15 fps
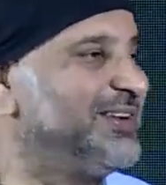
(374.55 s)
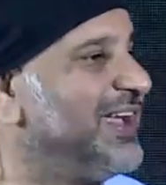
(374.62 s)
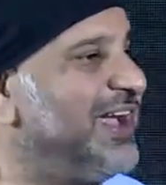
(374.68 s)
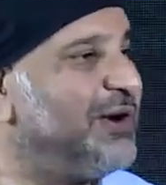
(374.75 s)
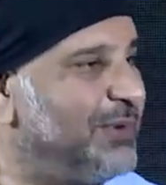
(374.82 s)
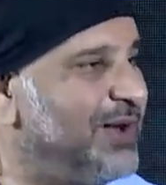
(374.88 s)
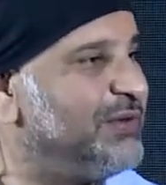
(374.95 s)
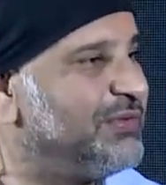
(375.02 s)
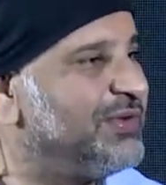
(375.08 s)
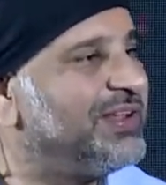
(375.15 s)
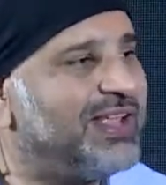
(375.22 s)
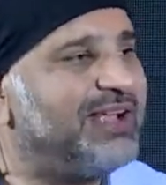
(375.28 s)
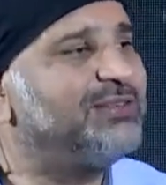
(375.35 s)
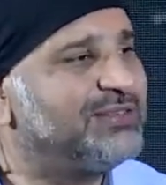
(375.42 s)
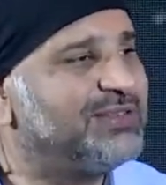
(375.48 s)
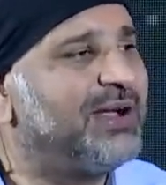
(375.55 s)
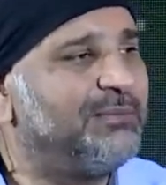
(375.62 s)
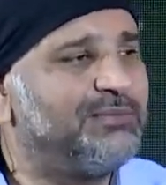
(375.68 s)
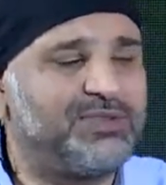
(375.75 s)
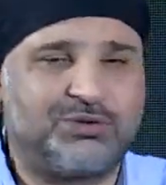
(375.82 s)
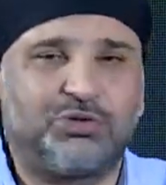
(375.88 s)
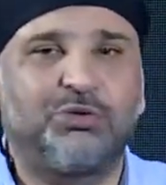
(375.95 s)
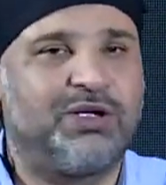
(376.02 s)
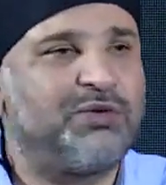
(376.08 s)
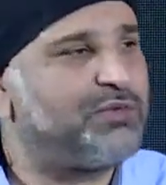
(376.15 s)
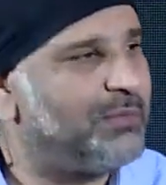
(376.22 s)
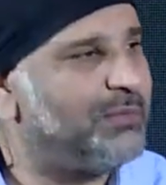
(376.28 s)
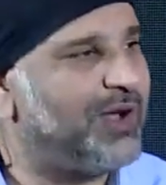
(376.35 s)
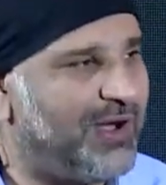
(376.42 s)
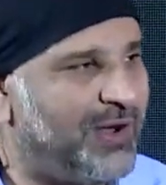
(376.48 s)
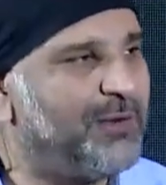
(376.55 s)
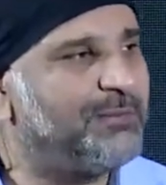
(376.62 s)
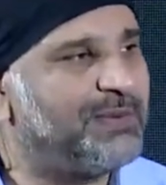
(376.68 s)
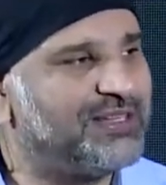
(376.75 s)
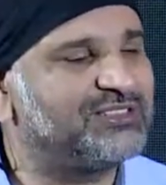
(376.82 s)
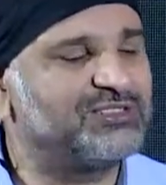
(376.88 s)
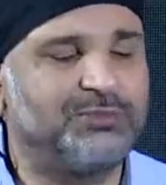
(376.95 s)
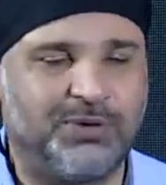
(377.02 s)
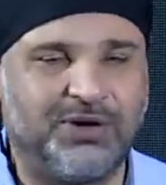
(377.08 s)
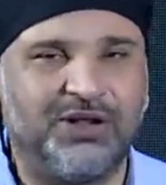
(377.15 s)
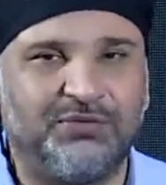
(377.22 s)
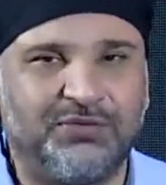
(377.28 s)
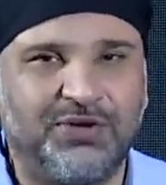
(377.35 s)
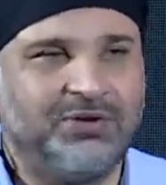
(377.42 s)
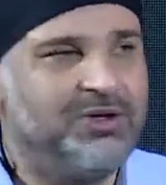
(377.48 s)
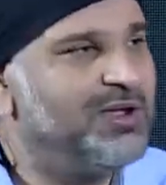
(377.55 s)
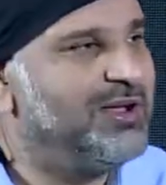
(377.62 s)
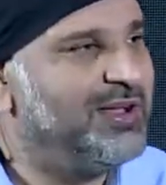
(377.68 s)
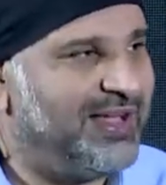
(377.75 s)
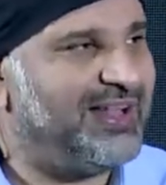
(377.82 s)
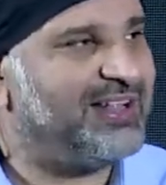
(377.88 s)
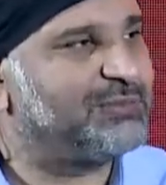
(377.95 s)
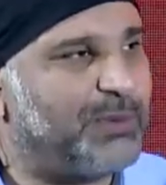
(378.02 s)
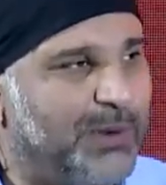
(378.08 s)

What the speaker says: get away with it that I'm talking from my own personal point of view and that's